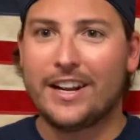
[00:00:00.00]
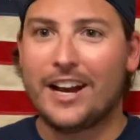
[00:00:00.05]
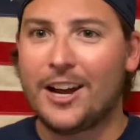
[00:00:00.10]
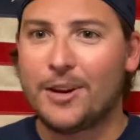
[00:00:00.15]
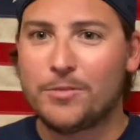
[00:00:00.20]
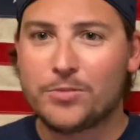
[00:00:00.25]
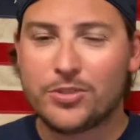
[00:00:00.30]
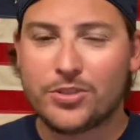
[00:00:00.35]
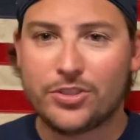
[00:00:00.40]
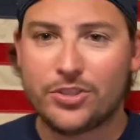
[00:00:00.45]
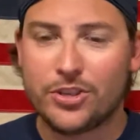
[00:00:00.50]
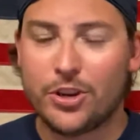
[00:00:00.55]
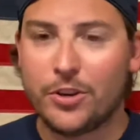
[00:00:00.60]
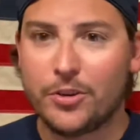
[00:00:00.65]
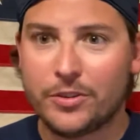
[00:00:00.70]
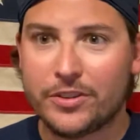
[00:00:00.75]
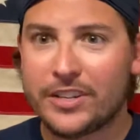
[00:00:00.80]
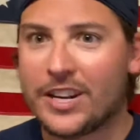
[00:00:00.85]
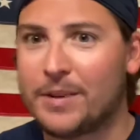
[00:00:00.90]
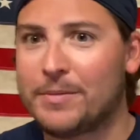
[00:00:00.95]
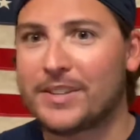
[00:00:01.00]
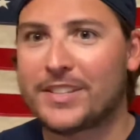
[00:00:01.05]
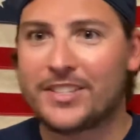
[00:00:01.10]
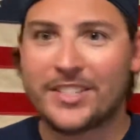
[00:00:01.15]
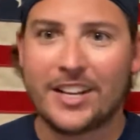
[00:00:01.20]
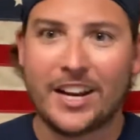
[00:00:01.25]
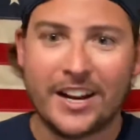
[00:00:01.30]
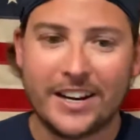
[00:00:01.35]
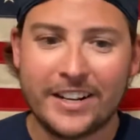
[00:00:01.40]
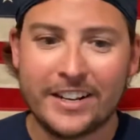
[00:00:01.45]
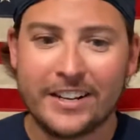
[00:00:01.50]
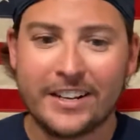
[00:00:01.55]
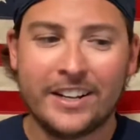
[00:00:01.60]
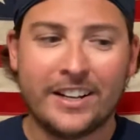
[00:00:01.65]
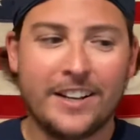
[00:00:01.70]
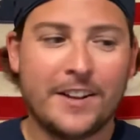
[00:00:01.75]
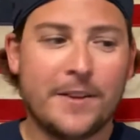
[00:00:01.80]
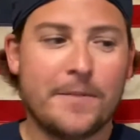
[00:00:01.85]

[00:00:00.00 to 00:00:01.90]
I'm stoked. I'm excited.